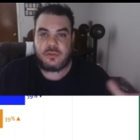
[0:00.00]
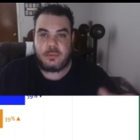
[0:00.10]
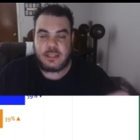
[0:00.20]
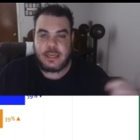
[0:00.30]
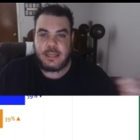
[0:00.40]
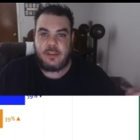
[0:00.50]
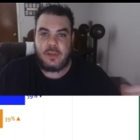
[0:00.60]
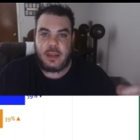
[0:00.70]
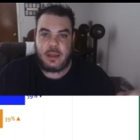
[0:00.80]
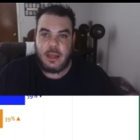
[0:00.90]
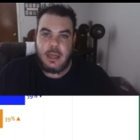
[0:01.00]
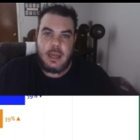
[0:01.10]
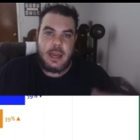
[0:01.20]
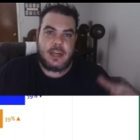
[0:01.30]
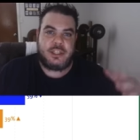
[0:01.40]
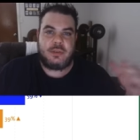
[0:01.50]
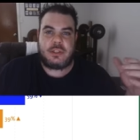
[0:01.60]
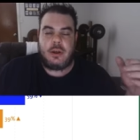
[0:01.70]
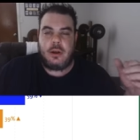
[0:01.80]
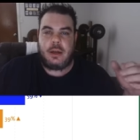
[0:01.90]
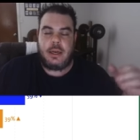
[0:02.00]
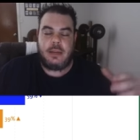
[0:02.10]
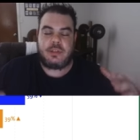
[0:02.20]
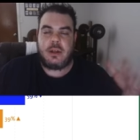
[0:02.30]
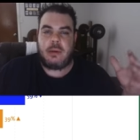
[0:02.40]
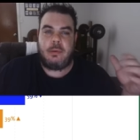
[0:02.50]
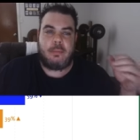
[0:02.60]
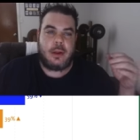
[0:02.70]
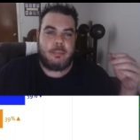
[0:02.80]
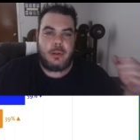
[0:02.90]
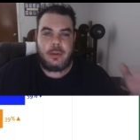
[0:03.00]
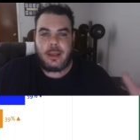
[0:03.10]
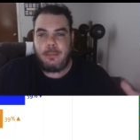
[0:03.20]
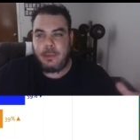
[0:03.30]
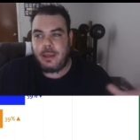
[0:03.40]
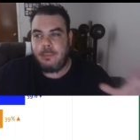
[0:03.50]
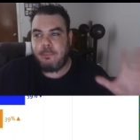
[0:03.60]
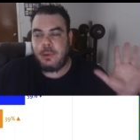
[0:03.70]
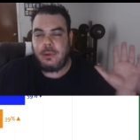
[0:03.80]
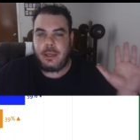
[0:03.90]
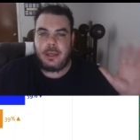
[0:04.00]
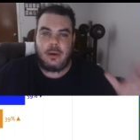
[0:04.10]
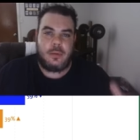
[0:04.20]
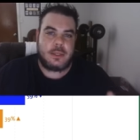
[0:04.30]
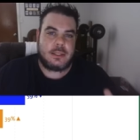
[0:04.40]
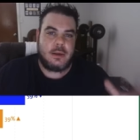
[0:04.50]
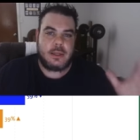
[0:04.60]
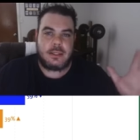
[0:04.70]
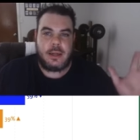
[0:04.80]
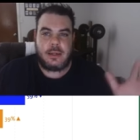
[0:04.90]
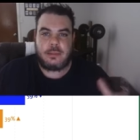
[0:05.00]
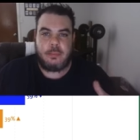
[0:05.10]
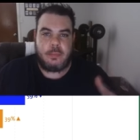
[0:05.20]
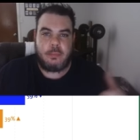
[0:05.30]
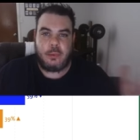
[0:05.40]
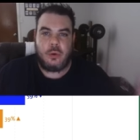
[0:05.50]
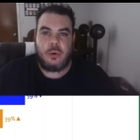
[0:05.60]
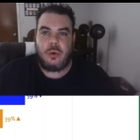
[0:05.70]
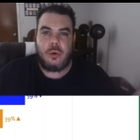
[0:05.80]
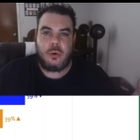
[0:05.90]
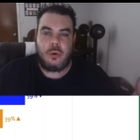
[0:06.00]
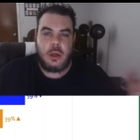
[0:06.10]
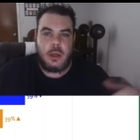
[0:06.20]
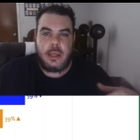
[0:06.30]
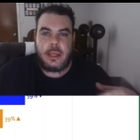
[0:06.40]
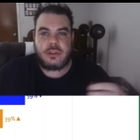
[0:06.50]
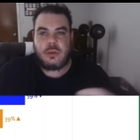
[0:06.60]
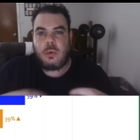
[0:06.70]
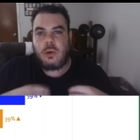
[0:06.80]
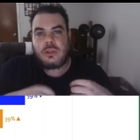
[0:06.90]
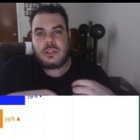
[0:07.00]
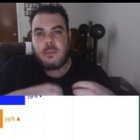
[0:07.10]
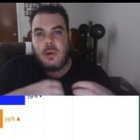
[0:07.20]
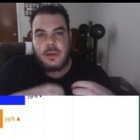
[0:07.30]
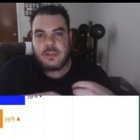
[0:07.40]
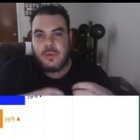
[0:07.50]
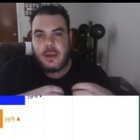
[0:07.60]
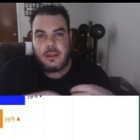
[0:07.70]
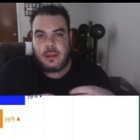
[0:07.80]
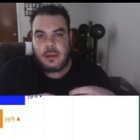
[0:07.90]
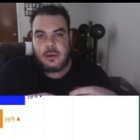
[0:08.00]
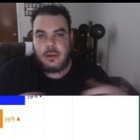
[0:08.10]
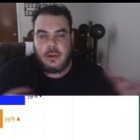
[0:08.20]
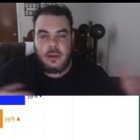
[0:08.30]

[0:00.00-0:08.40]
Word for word: from CTV, and she was talking. He was talking about Pierre Poilievre being a bully and all this nonsense. Boo hoo! Here's the world's smallest violin.